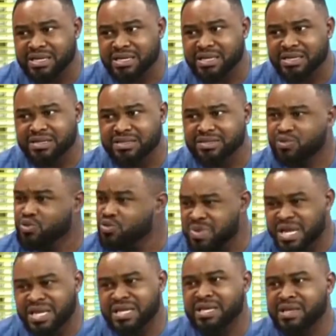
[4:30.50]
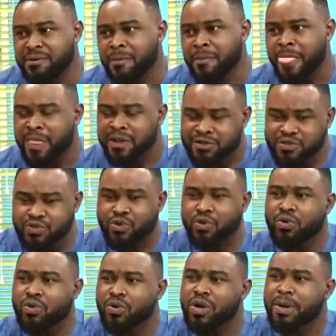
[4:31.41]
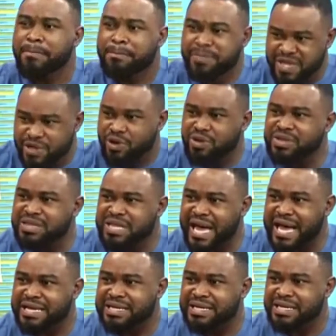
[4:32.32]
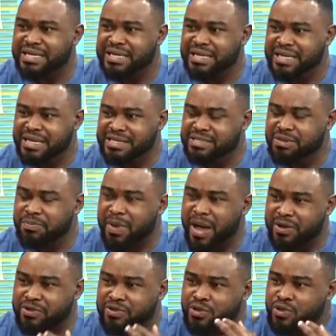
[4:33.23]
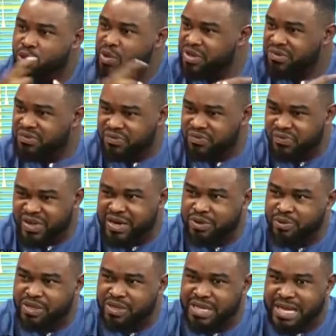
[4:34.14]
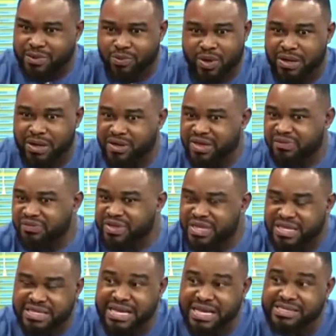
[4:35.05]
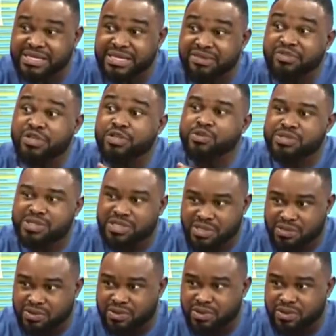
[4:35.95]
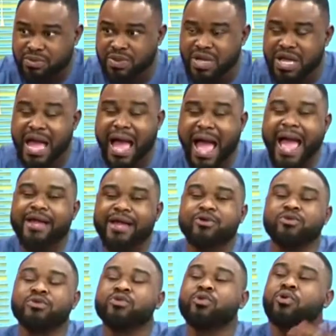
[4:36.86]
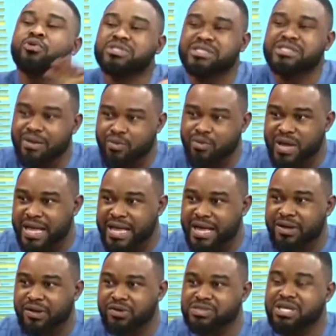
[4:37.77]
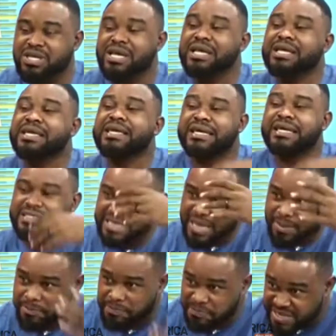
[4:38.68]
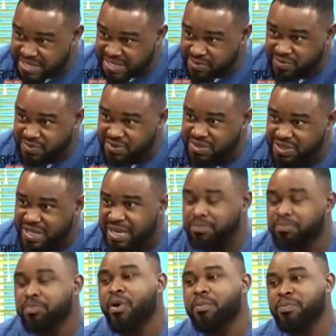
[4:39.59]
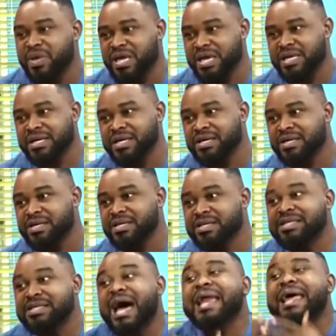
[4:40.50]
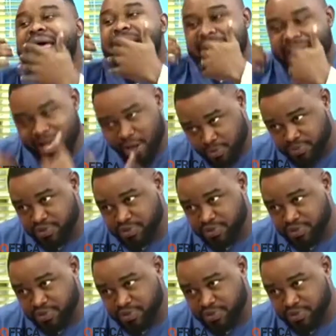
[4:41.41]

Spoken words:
too many. So beyond that, it's about knowing very well that, well, if he doesn't even use a condom, I could go somewhere else, get some pills and pop in. That helps you.